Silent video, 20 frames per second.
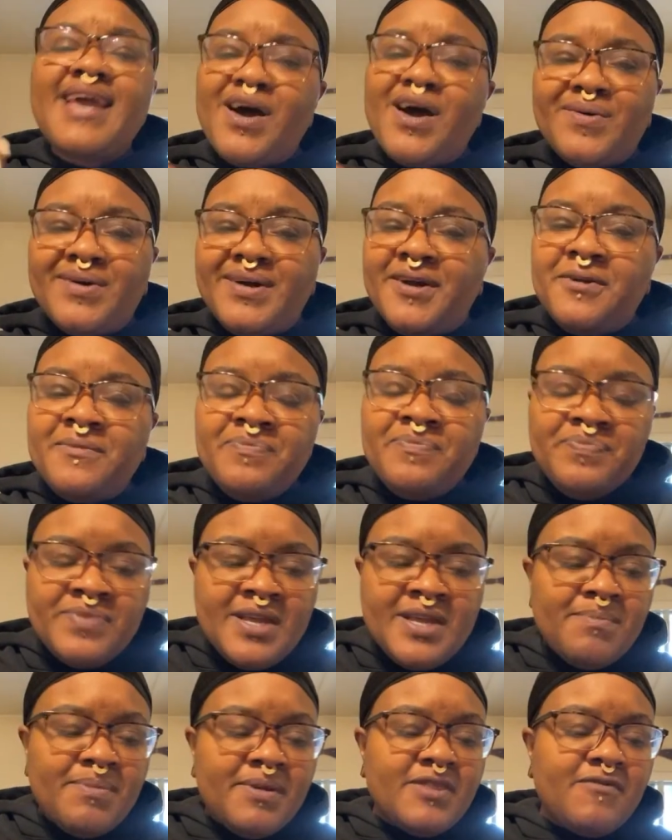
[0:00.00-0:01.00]
hour,
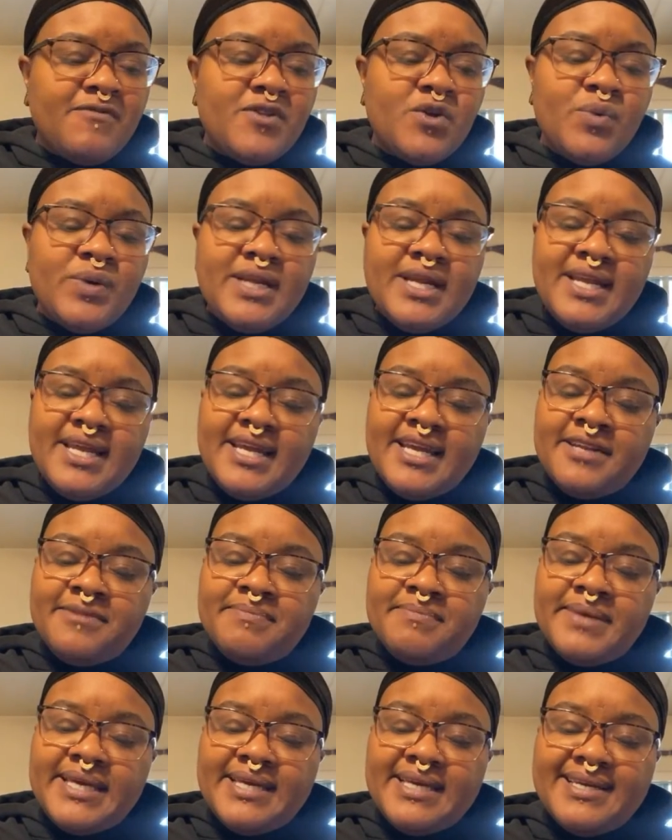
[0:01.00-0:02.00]
but the fluidity
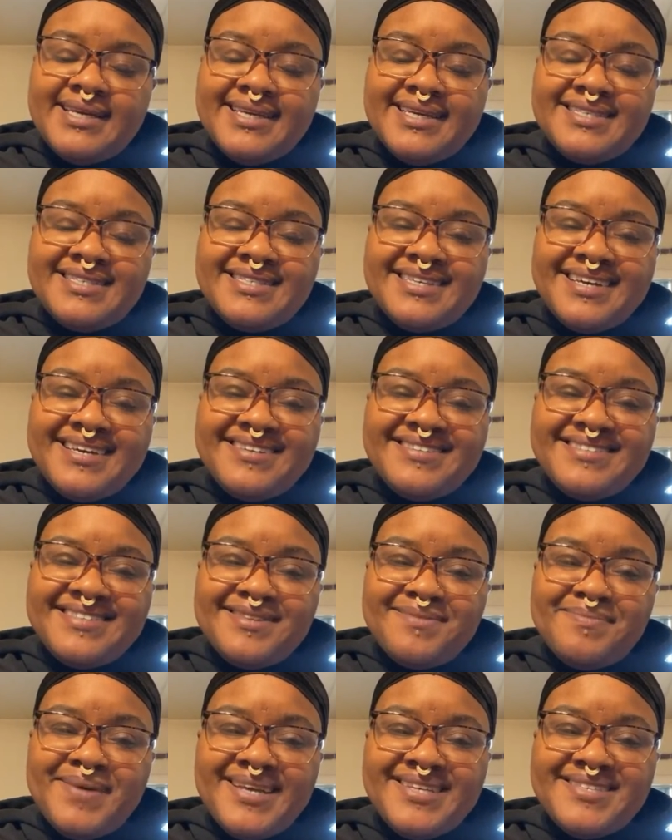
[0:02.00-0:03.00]
in me is the
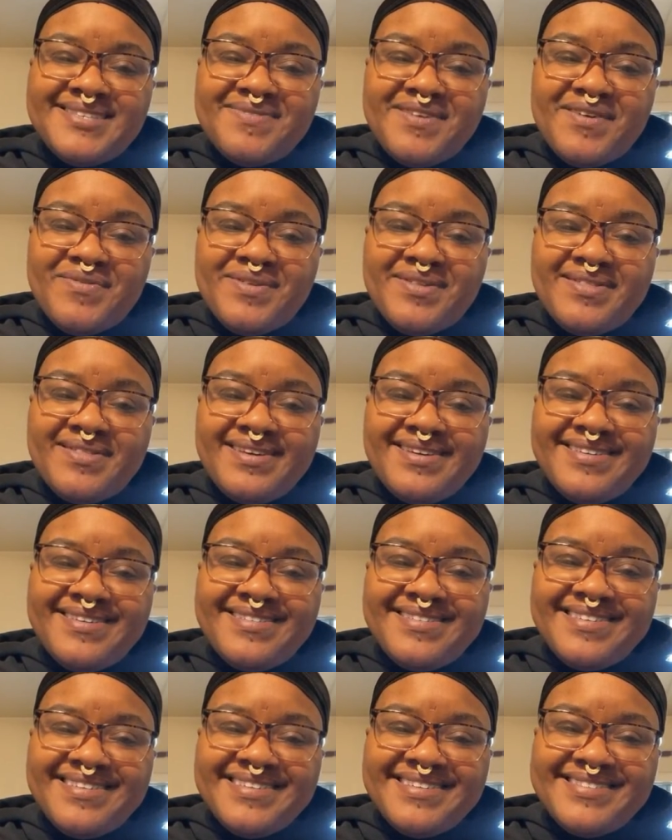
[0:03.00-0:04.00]
base of everything.
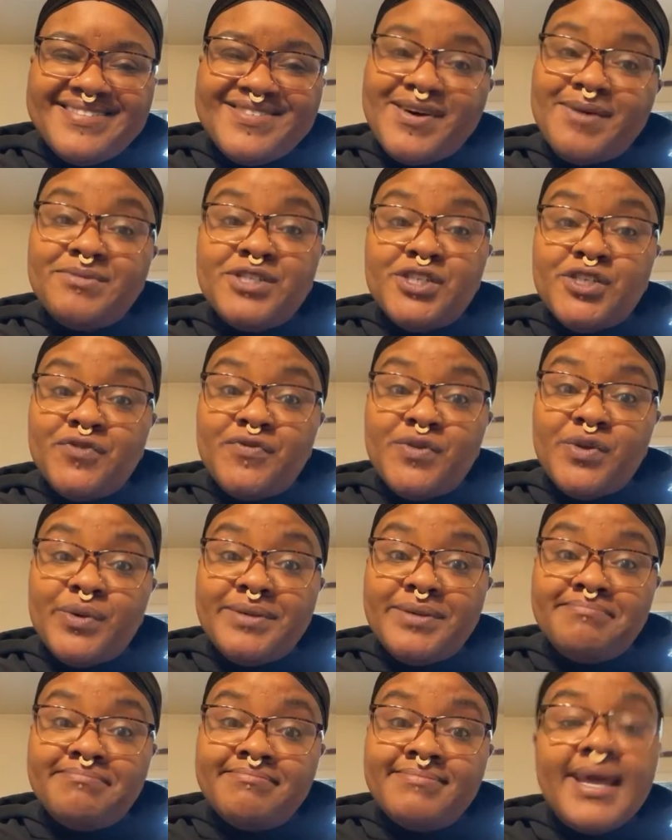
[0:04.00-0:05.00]
So I'm gender
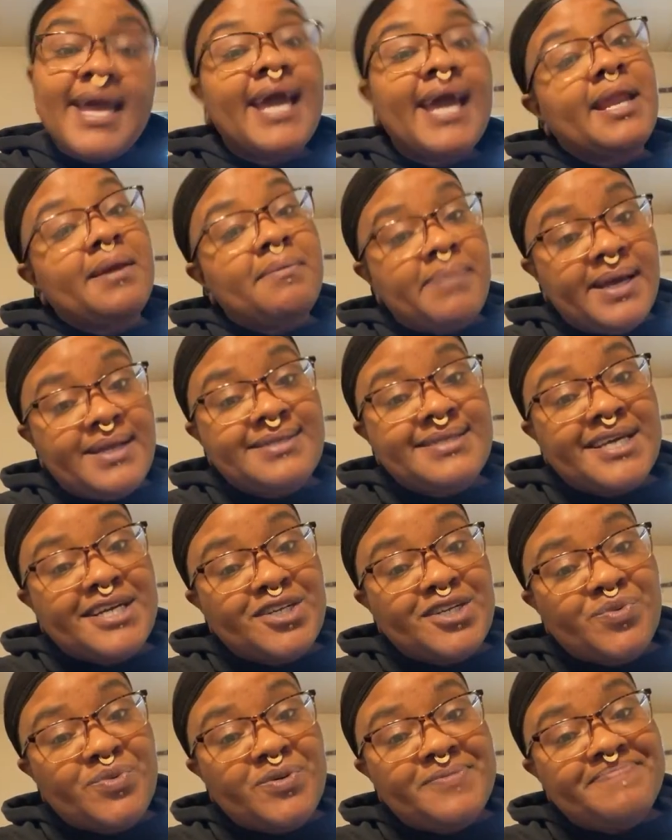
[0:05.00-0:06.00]
fluid and I'm
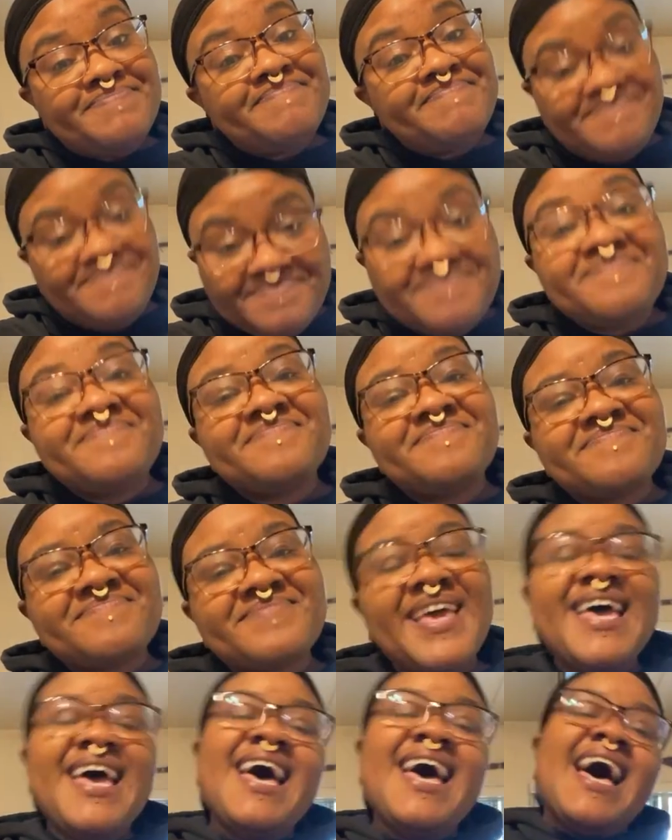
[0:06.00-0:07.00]
pansexual.
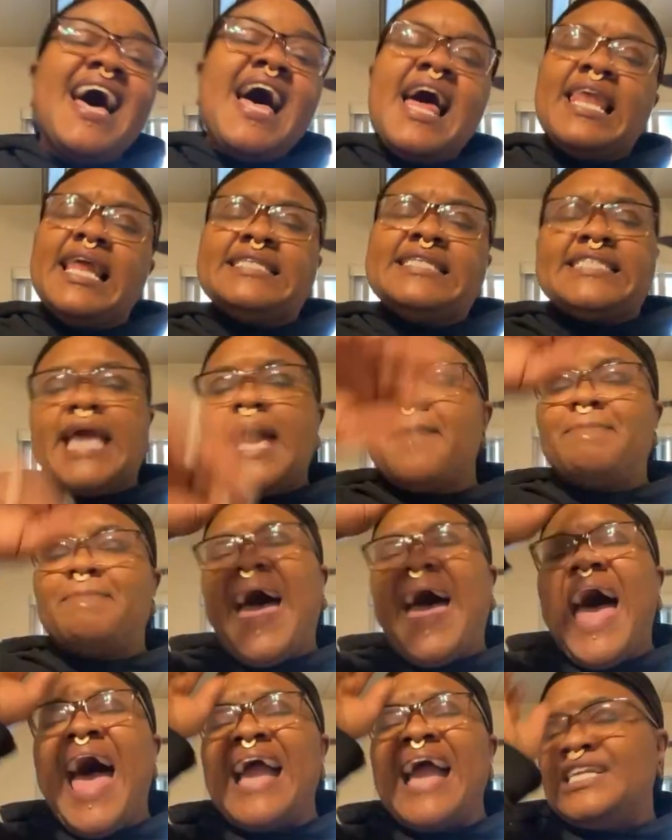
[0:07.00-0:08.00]
Let's get
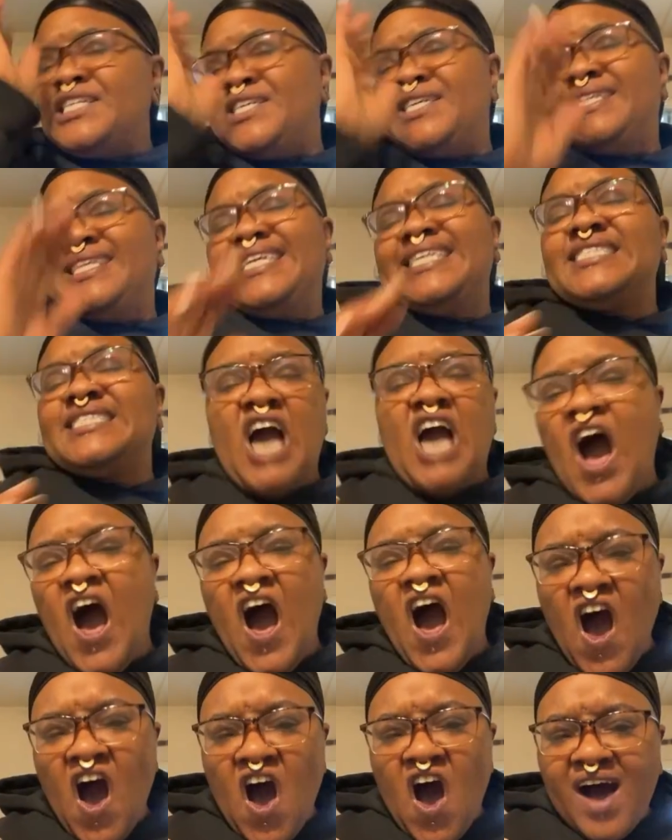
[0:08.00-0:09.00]
back into these
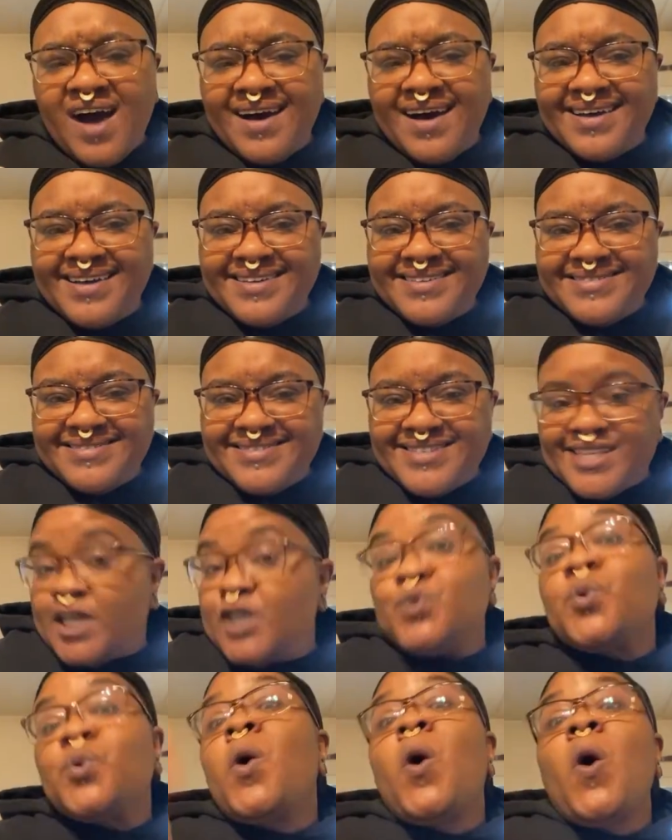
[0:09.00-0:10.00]
cards
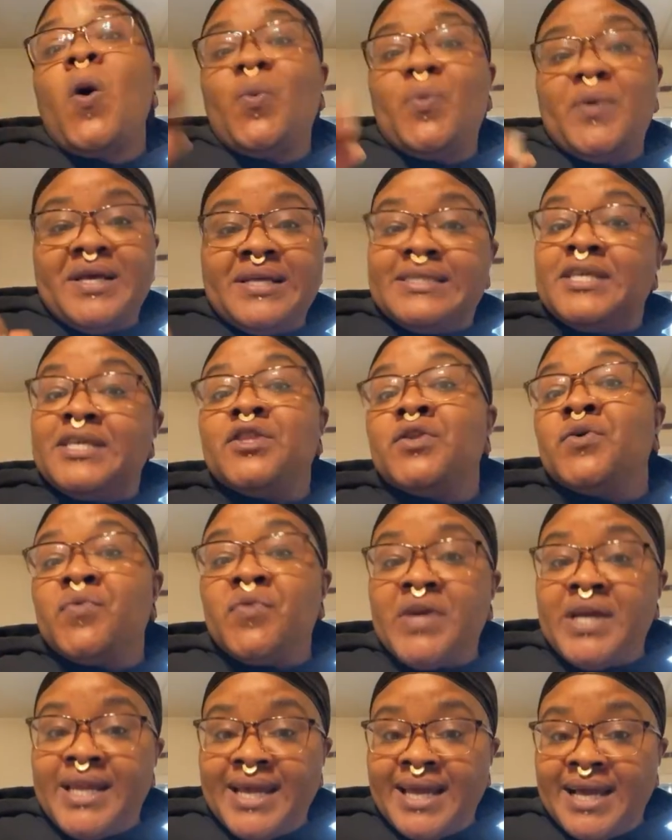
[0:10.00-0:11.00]
because we're always in the
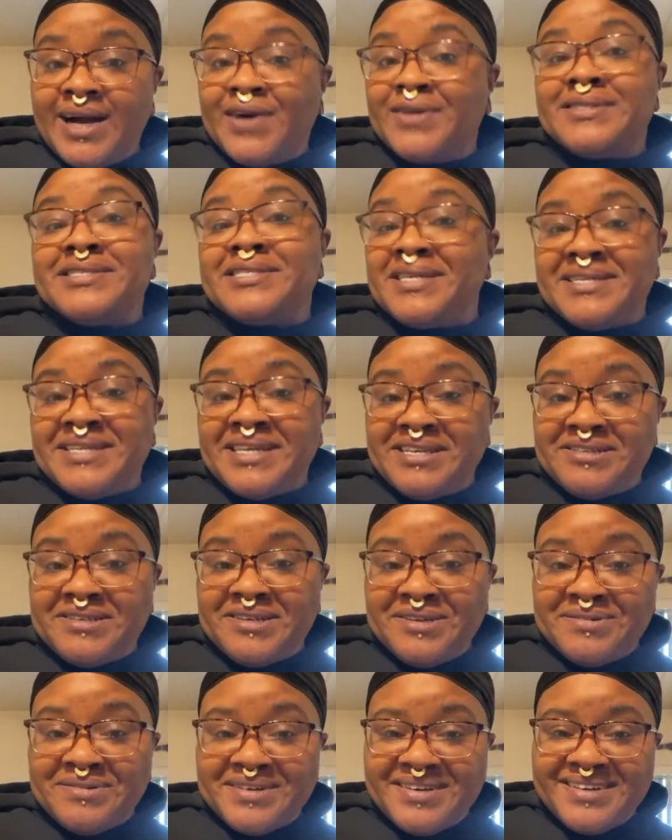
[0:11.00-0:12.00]
reading on Sunday
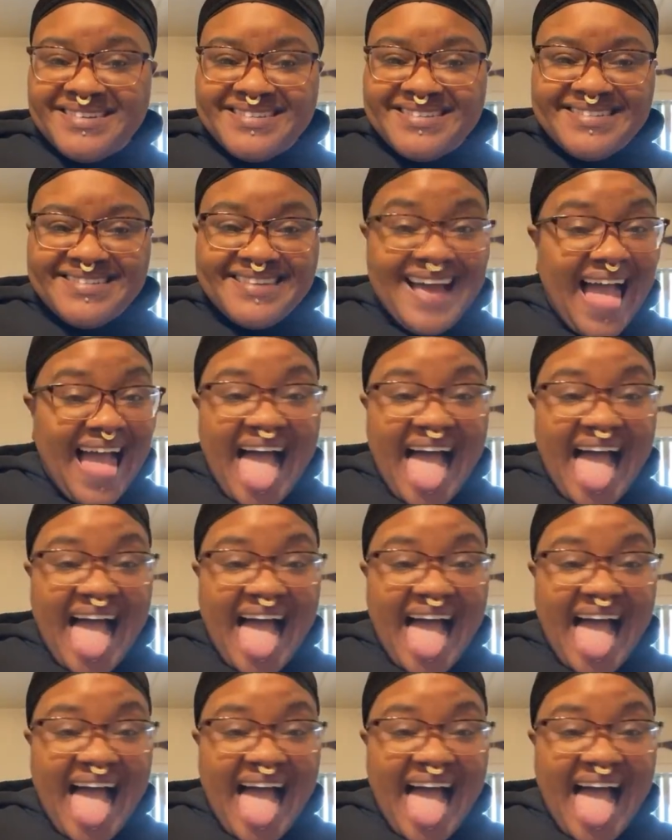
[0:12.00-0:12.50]
service.